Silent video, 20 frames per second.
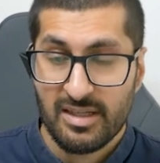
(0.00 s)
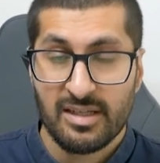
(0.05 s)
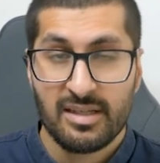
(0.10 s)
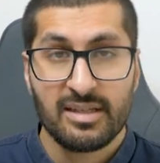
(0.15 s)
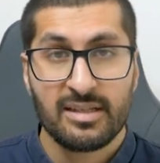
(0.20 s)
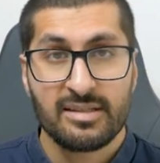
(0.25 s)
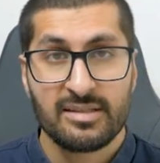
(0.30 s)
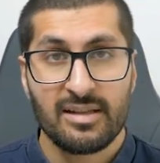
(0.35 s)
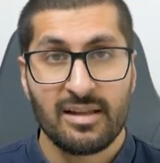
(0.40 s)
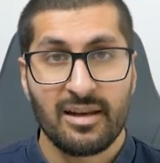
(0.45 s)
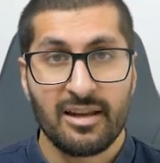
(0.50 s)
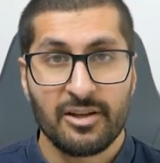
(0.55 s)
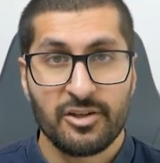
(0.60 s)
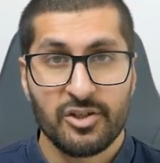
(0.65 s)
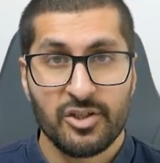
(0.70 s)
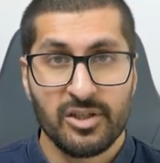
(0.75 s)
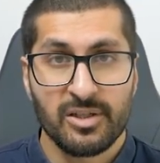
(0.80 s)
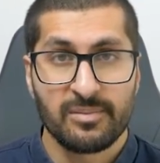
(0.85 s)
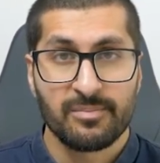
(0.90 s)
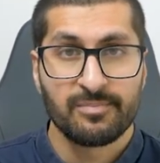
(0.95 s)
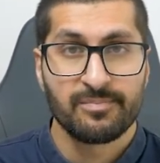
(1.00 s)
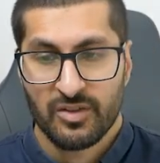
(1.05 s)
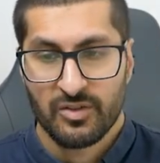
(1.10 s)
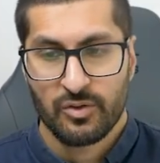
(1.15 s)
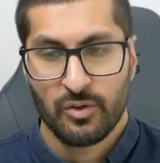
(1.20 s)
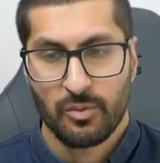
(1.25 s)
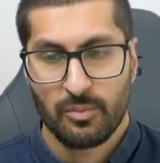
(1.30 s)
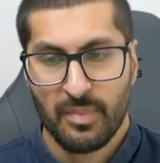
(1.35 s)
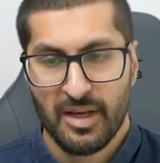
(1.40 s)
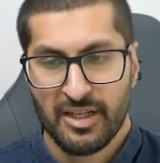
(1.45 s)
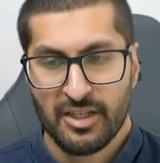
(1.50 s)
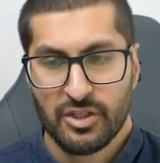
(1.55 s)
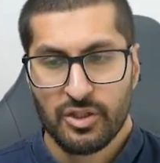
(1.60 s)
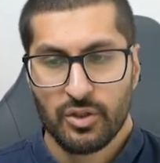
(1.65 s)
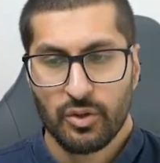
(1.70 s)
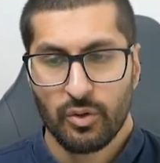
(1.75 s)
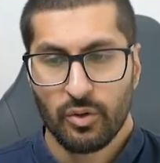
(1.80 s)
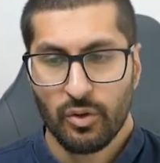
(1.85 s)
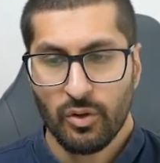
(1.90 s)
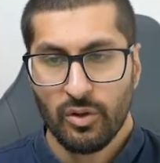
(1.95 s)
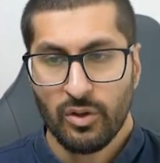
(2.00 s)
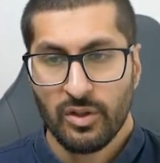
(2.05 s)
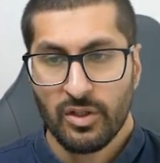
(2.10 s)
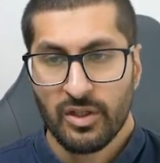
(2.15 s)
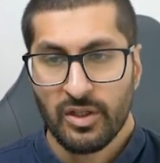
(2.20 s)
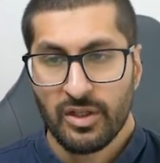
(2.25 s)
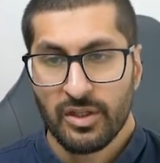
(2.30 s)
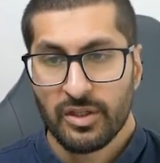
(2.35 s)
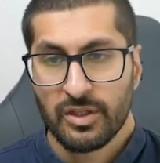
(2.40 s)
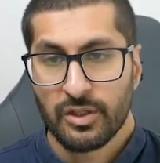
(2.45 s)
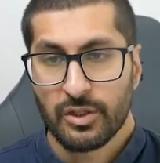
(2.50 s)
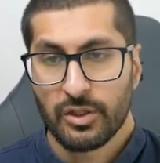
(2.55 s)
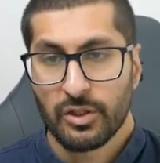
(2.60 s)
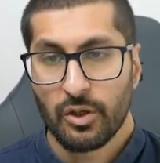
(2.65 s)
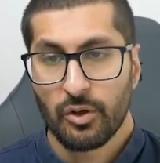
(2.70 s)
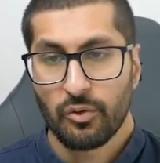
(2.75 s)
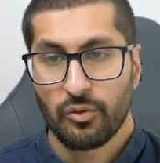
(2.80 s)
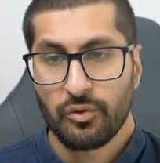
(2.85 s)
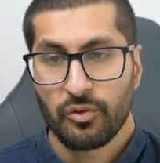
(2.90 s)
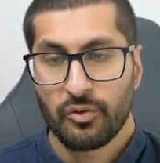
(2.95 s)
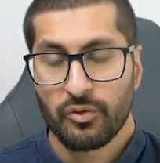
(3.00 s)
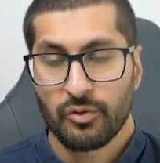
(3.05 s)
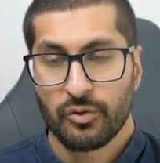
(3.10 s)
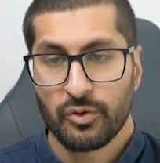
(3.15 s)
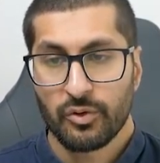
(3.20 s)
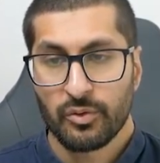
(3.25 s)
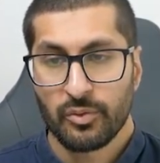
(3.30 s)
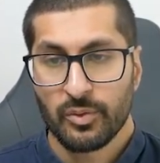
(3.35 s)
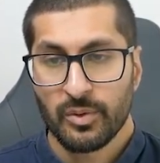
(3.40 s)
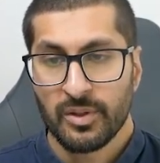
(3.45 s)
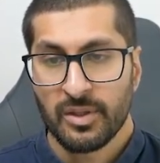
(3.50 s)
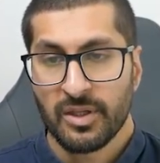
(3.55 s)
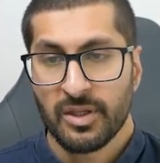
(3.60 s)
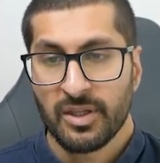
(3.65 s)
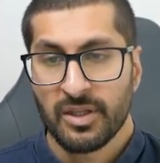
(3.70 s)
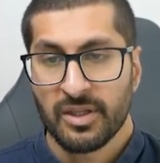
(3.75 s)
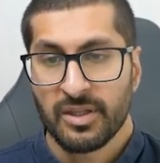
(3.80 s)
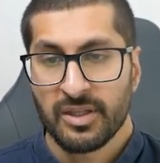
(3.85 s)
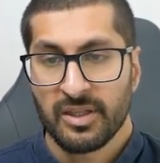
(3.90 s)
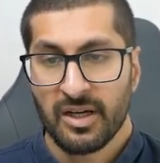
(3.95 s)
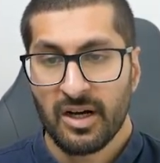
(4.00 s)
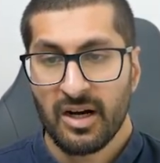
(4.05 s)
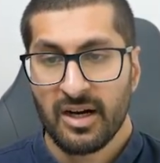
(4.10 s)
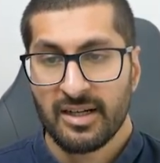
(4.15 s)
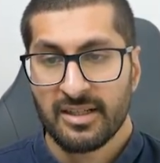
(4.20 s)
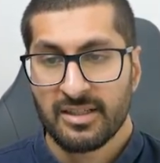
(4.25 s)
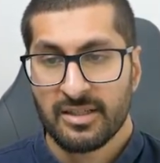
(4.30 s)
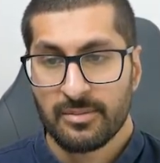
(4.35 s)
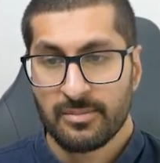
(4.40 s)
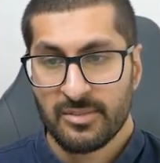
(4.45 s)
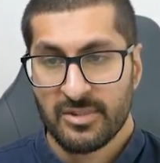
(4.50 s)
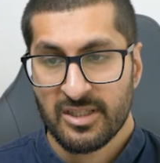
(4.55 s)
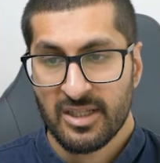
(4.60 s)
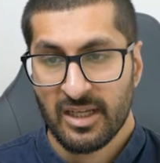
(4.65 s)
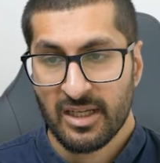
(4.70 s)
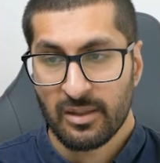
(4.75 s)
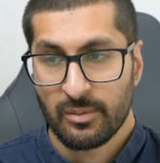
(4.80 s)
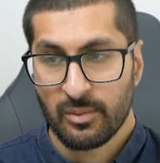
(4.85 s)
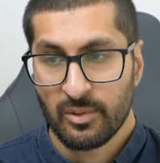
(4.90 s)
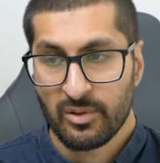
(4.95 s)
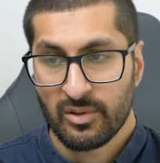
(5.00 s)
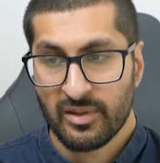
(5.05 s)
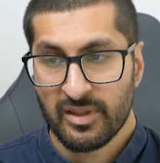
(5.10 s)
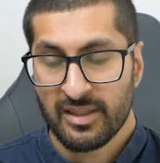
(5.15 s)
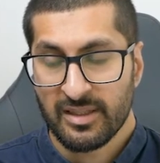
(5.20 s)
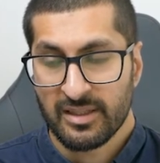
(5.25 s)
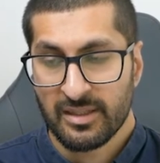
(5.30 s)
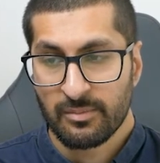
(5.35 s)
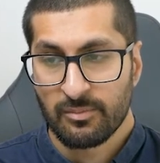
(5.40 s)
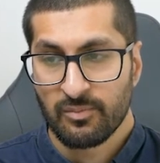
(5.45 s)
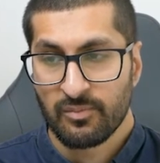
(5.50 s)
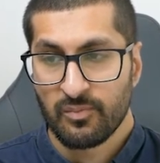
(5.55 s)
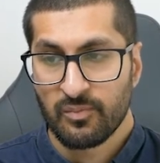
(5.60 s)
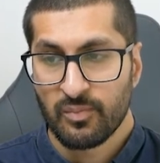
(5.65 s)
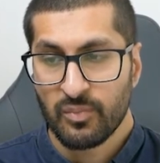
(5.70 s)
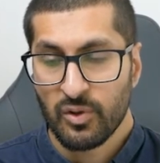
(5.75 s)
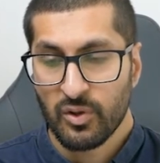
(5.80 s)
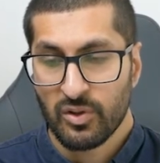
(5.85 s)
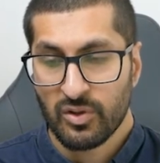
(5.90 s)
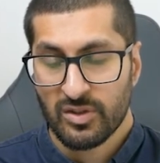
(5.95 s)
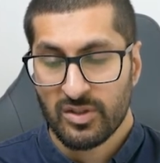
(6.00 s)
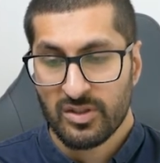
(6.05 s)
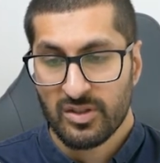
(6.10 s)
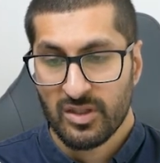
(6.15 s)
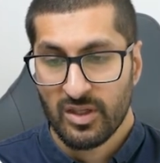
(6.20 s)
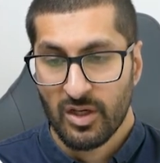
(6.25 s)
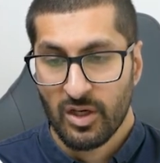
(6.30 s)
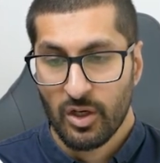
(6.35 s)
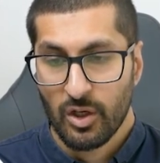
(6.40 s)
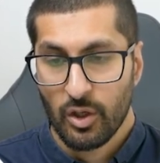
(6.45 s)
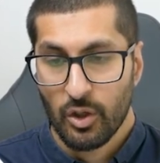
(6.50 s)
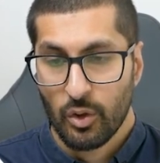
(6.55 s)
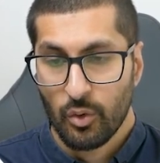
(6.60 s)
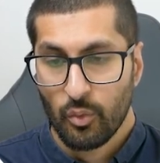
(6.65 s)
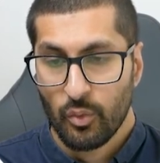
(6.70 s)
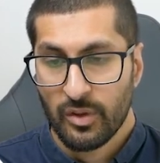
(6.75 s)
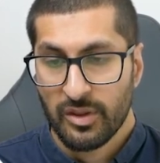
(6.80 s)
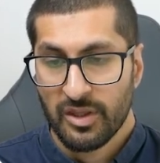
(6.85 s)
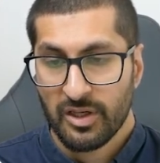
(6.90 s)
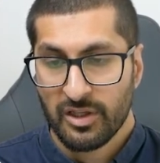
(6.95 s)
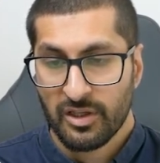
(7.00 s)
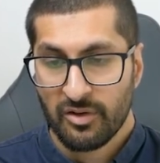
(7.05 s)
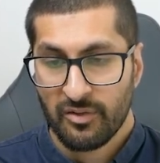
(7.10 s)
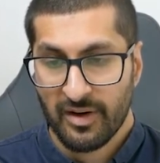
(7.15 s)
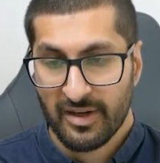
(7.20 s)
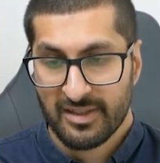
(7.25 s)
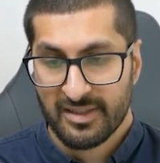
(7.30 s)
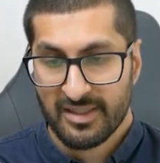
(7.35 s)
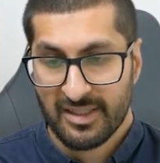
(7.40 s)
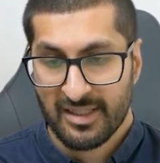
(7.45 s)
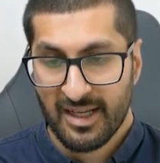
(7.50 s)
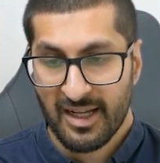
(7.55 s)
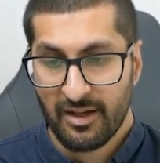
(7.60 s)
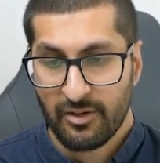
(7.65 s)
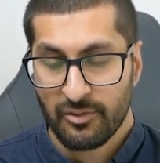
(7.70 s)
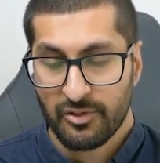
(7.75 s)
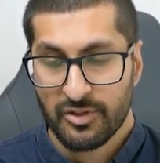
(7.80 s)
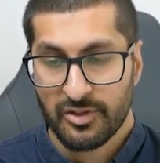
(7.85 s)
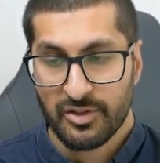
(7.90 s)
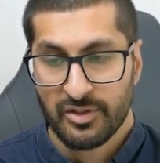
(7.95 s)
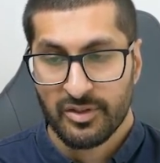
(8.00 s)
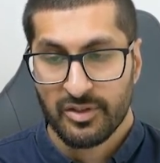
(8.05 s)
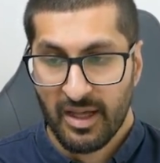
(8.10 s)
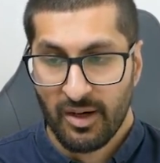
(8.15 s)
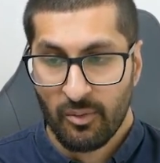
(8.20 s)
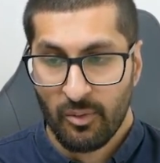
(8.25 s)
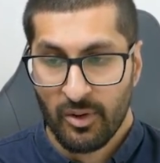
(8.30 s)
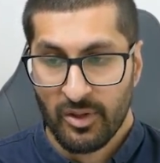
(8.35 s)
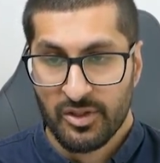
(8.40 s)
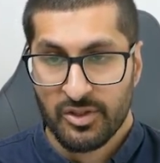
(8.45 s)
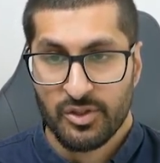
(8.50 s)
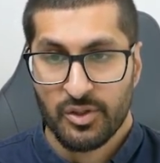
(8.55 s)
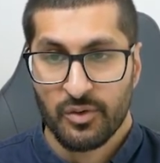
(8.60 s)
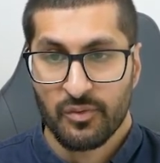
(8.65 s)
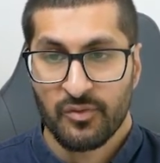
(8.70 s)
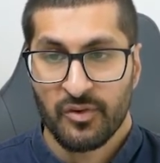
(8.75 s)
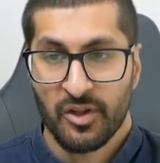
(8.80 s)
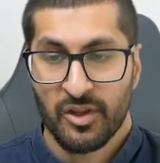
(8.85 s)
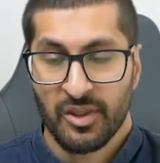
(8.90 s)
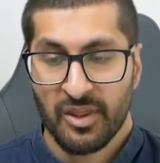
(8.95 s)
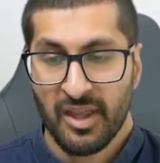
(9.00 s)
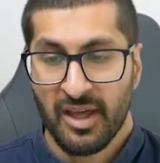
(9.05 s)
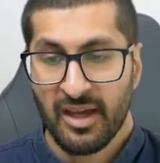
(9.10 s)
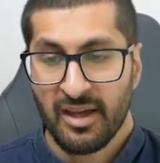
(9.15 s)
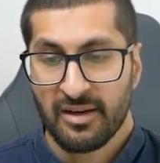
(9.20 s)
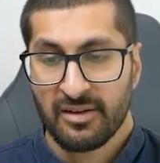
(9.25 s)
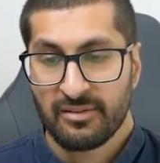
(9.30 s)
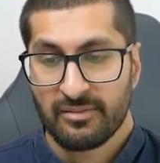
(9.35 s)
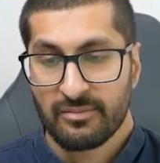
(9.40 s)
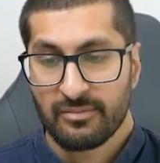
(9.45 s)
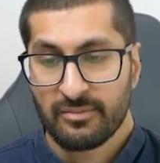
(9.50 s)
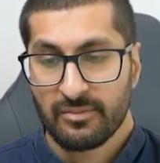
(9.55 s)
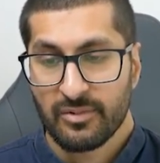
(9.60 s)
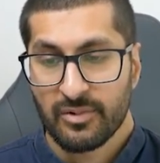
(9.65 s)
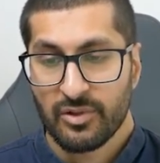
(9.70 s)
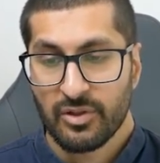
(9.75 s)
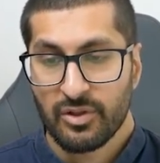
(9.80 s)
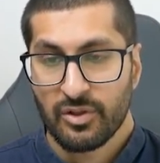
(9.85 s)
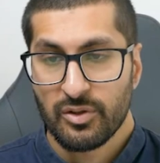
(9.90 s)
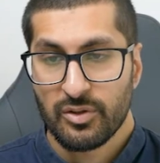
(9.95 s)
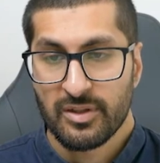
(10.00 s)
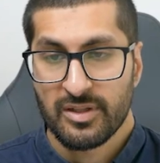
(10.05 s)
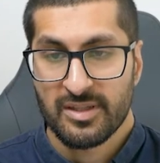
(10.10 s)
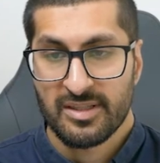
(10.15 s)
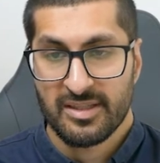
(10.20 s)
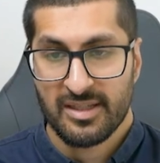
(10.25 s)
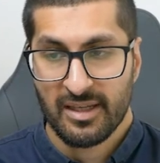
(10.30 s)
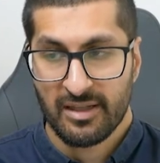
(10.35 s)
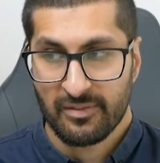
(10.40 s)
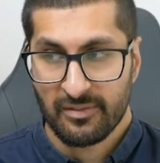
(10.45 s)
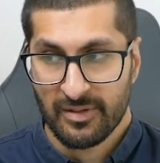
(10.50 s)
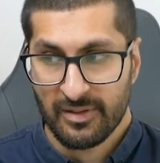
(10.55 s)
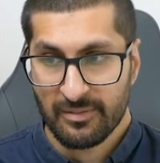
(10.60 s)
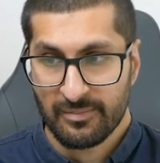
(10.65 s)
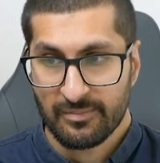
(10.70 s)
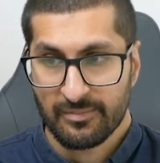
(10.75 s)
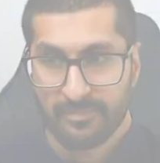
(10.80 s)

is the ledger. So make sure you go through the items table in Books with the correct account. Once you've done that, you can save it.